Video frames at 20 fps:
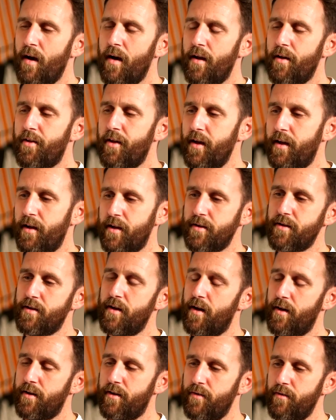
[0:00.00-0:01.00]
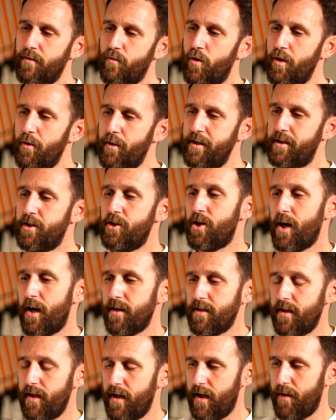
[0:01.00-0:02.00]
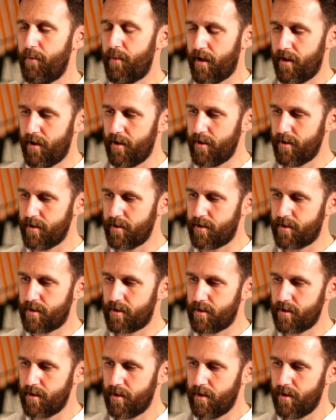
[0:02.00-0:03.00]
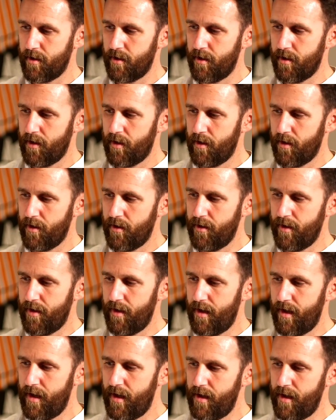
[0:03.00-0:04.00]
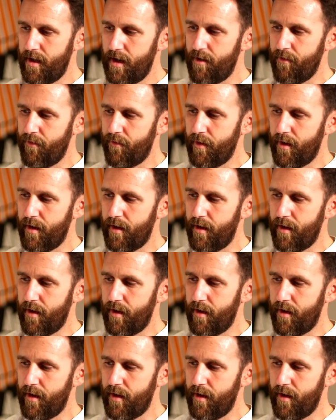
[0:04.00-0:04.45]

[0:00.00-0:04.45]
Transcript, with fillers: I think it, I want to interject here because it,